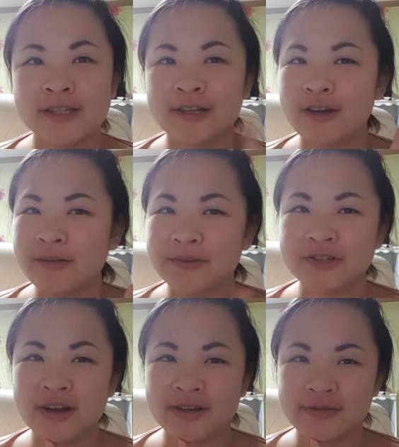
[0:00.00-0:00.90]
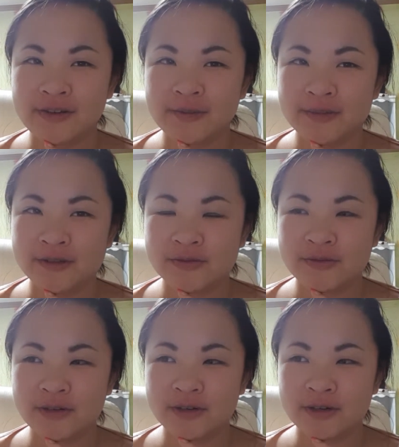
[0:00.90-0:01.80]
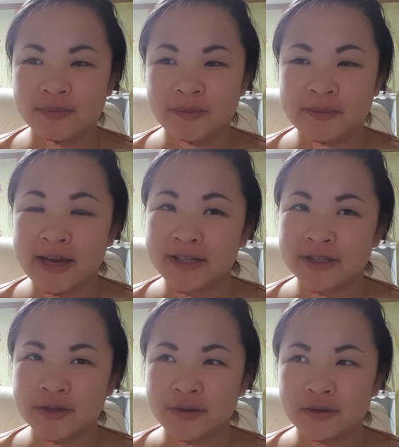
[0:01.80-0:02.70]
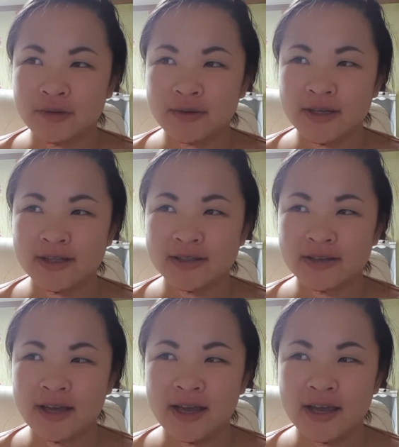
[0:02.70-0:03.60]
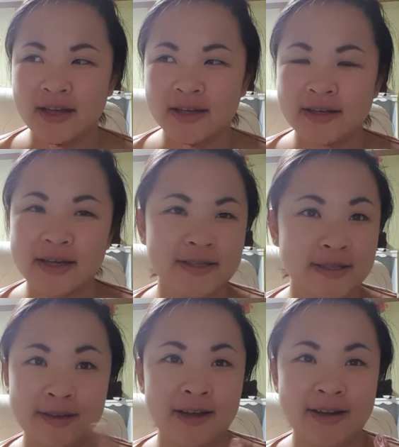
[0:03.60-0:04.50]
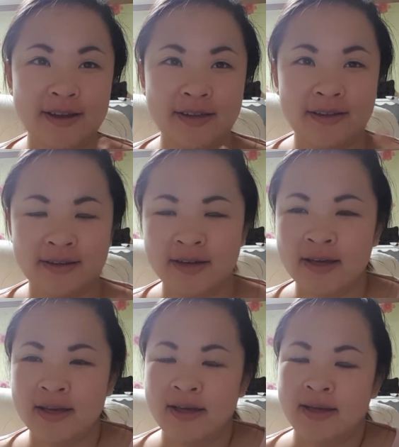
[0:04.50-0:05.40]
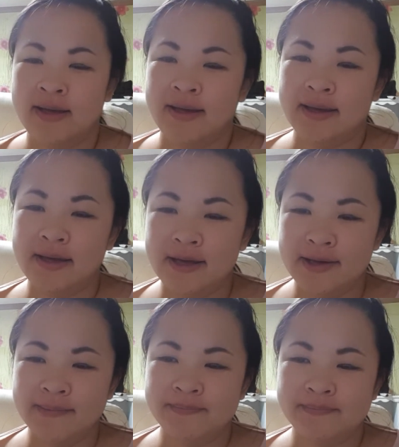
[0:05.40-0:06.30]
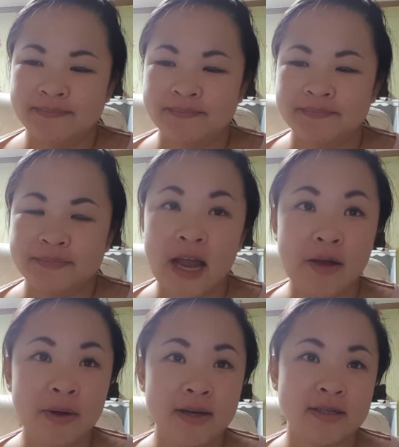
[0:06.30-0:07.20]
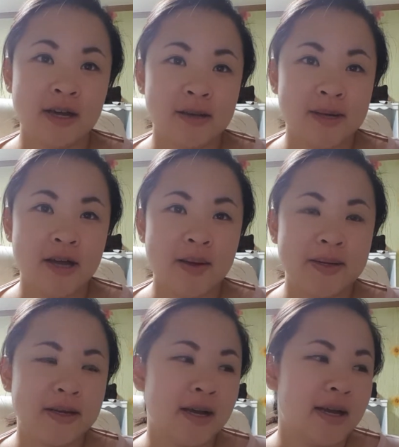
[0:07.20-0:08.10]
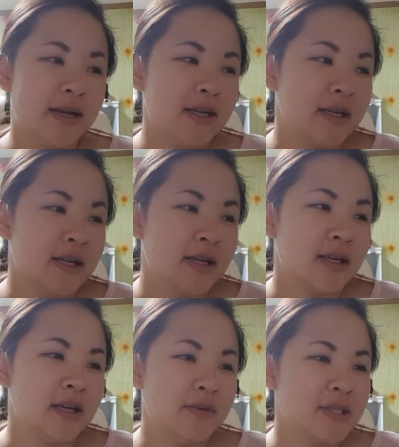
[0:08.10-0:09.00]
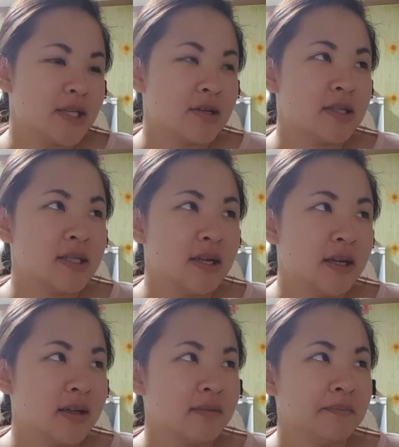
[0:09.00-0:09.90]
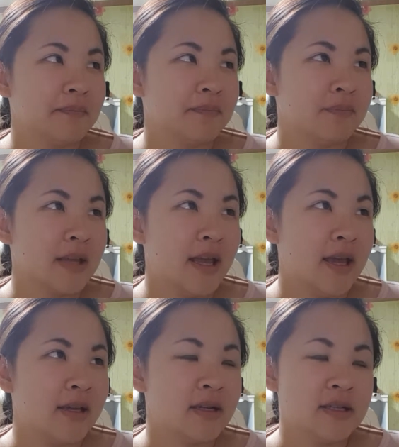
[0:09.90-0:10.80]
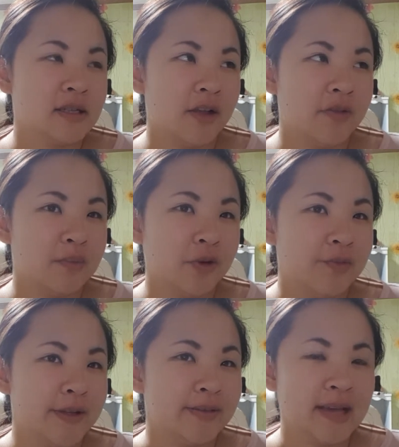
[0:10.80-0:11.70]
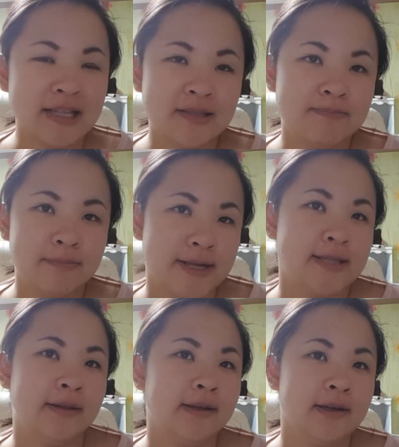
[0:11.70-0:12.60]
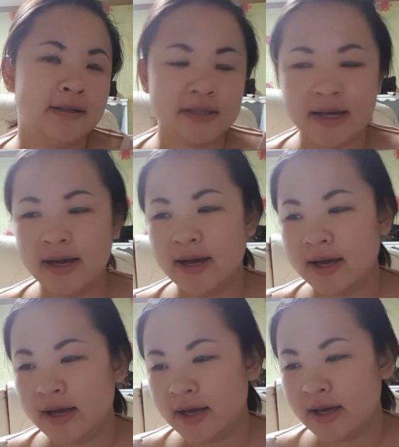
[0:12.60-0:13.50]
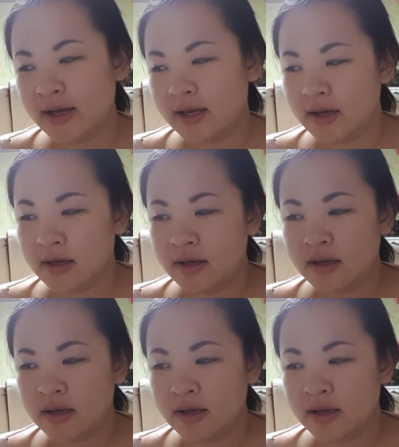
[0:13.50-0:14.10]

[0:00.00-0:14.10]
So I've been trying to film this for the past 2, 3 weeks, and I still got nothing. I want to talk about Comic-Con. It was interesting, and it needs a lot of improvement. That's basically it. I